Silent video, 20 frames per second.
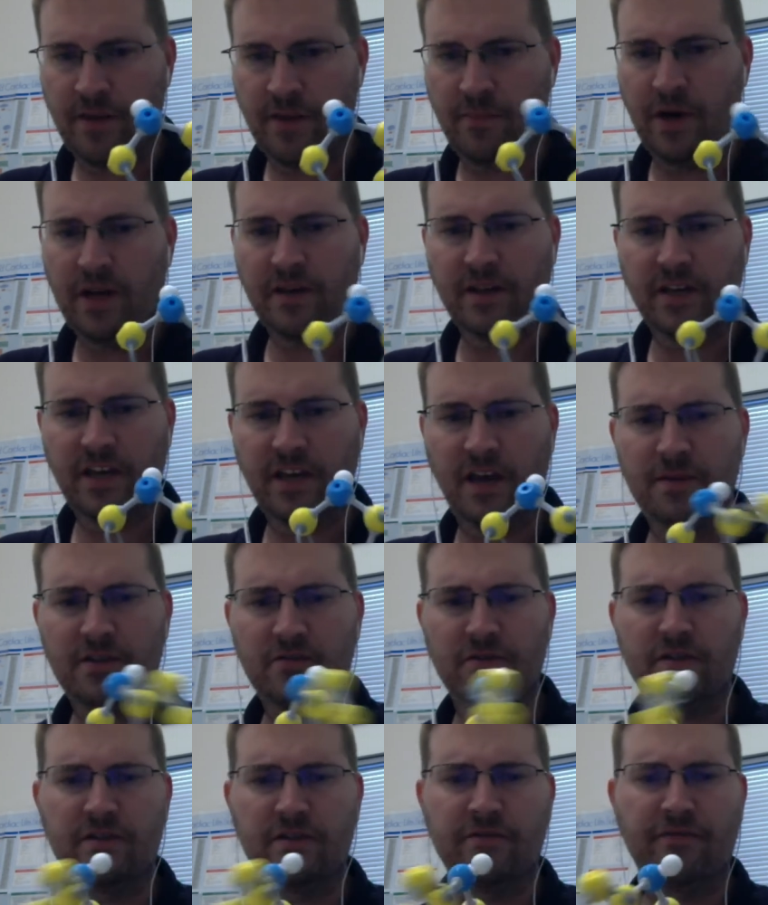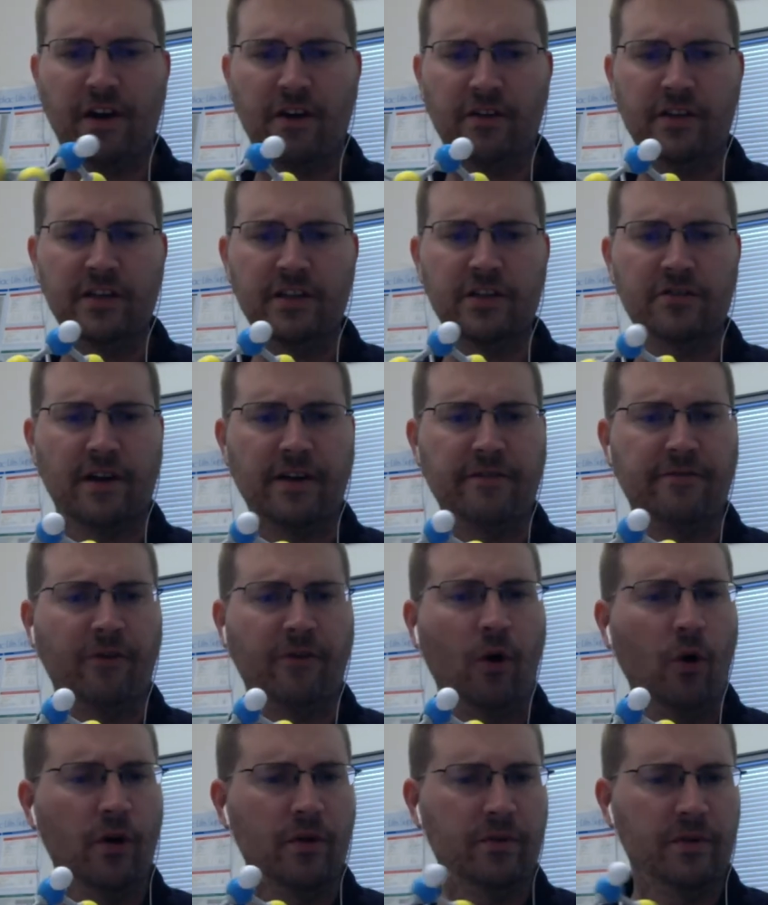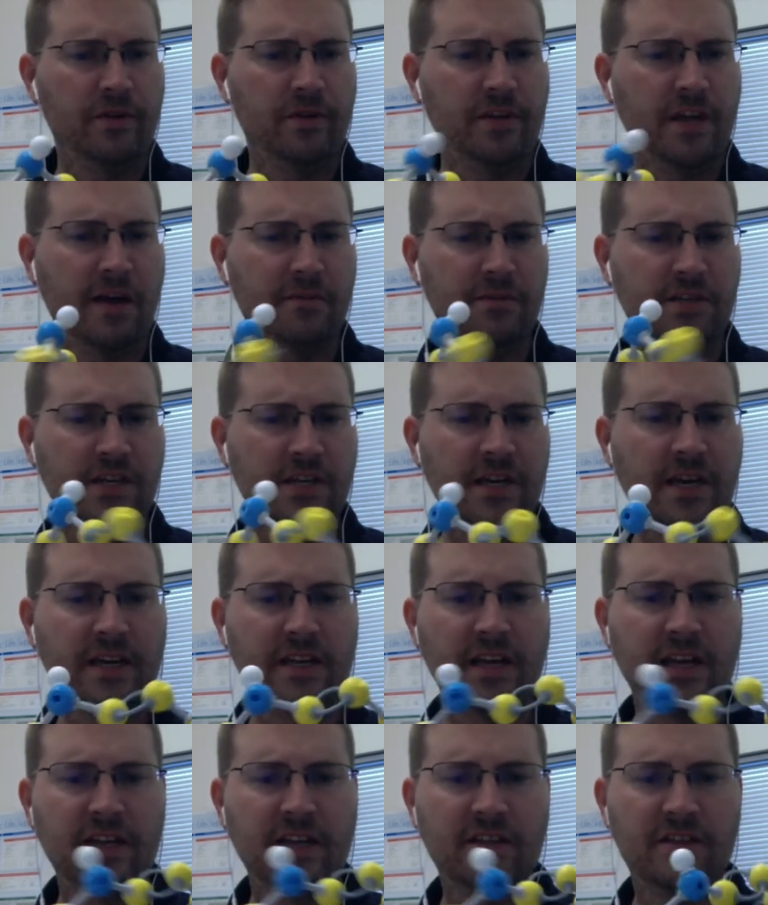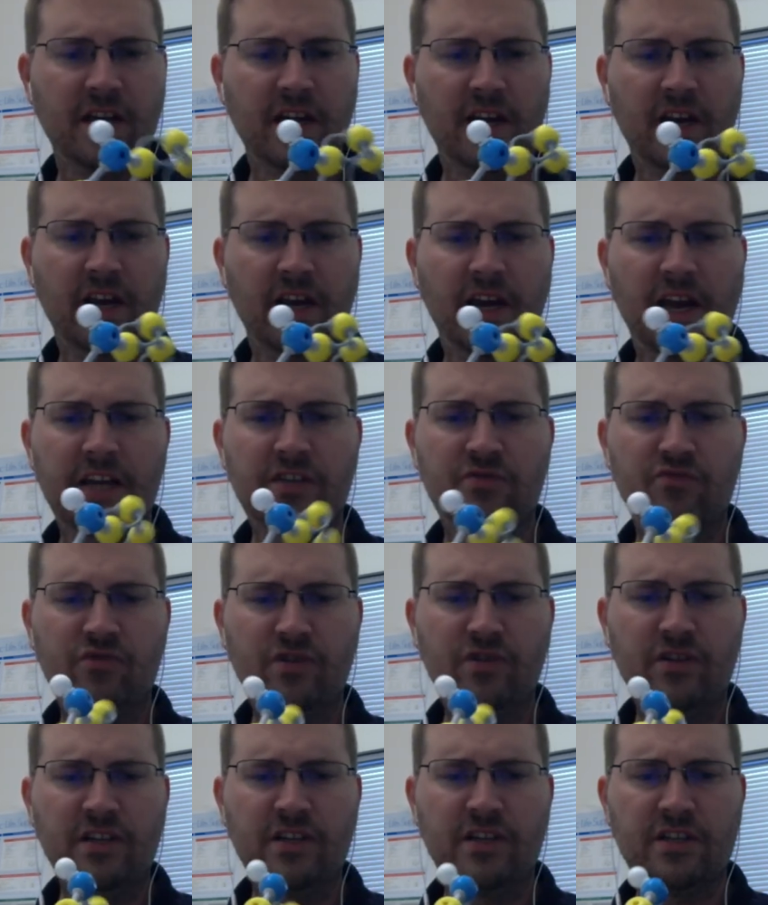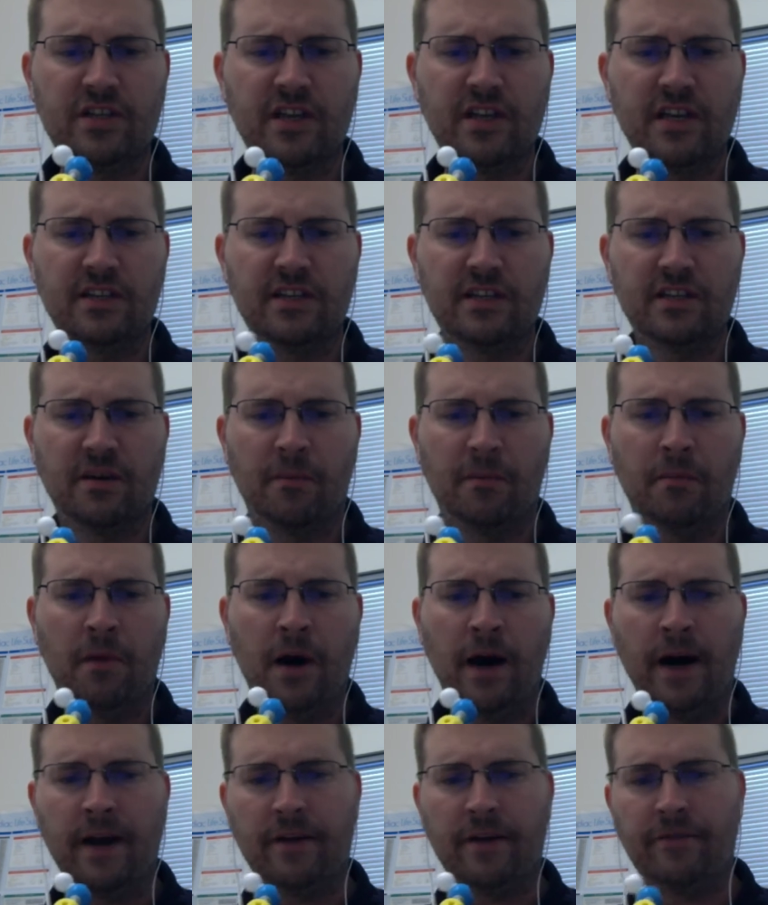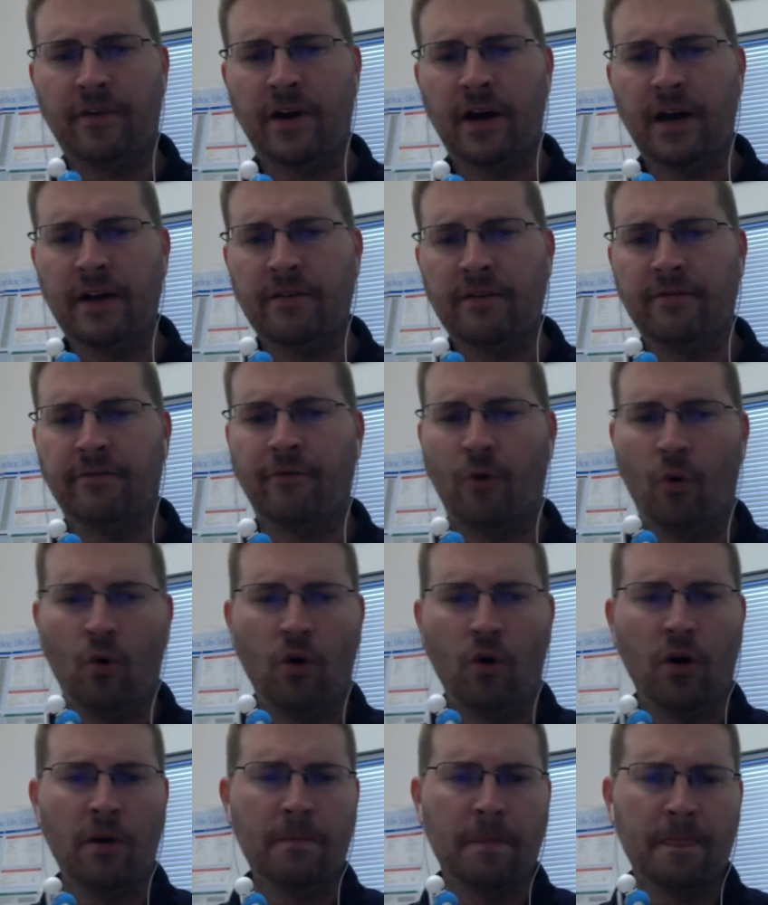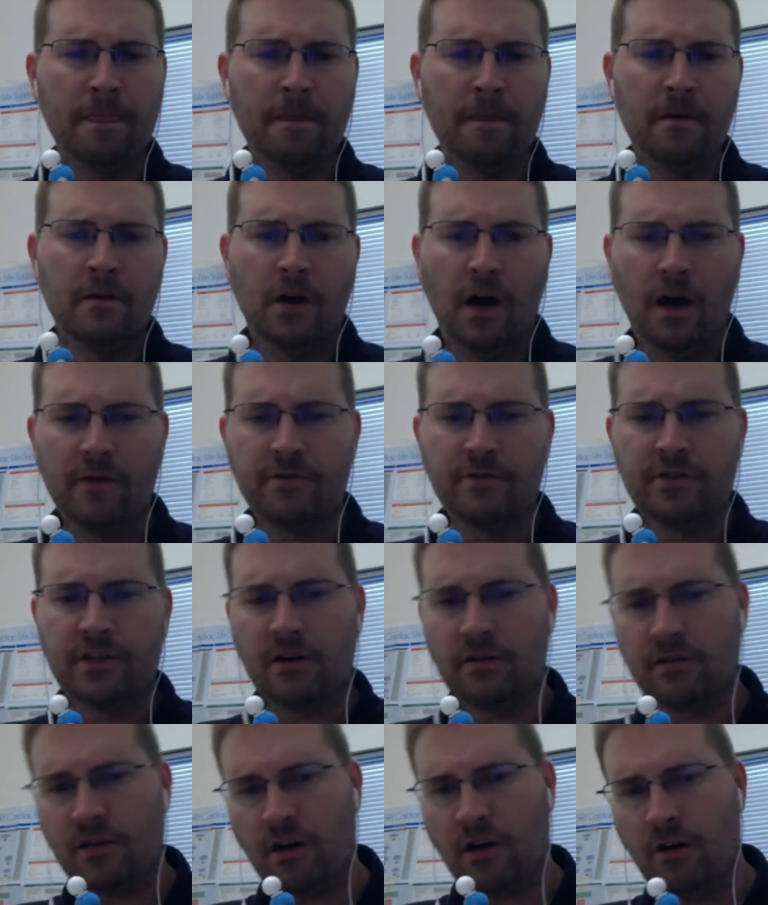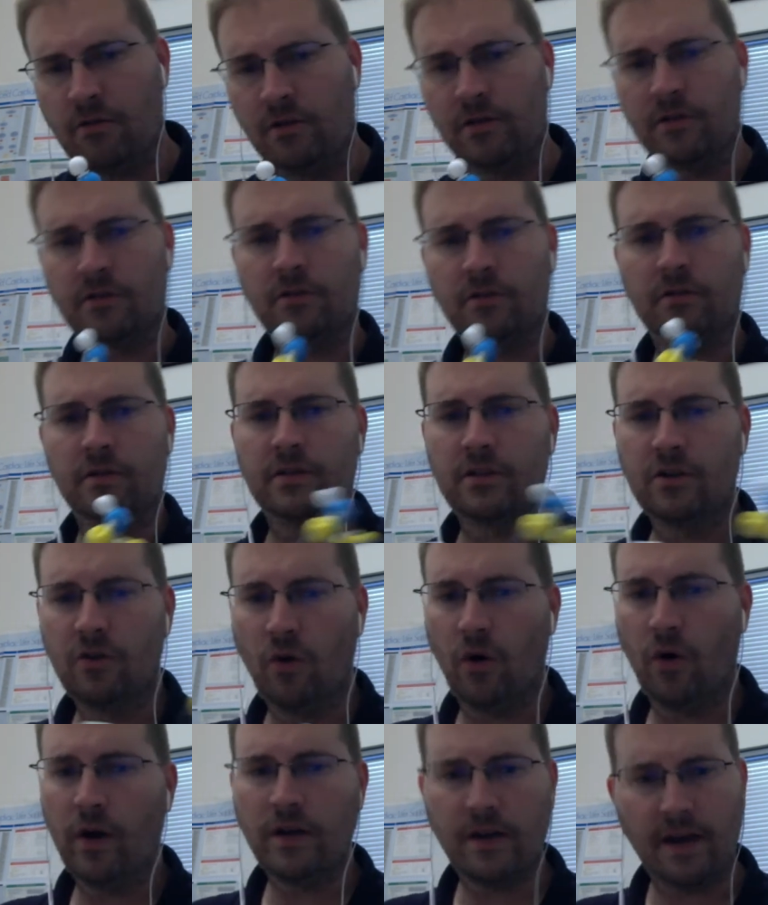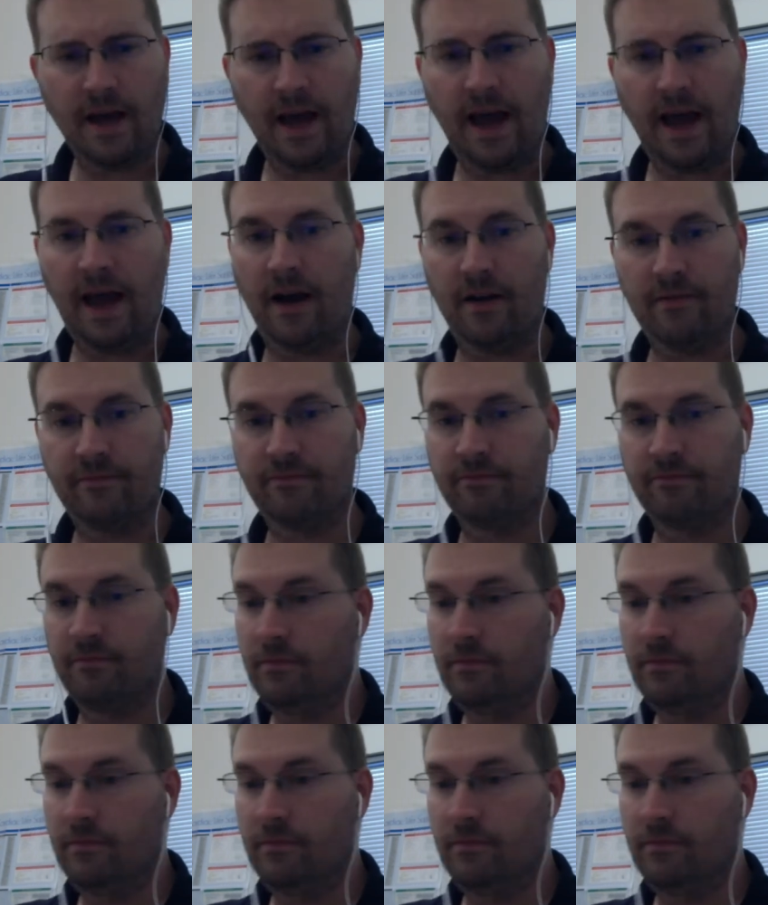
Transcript: But the chemistry is fairly straightforward with DMT. It's it's really just it, it's a modified form of serotonin, so it's going to have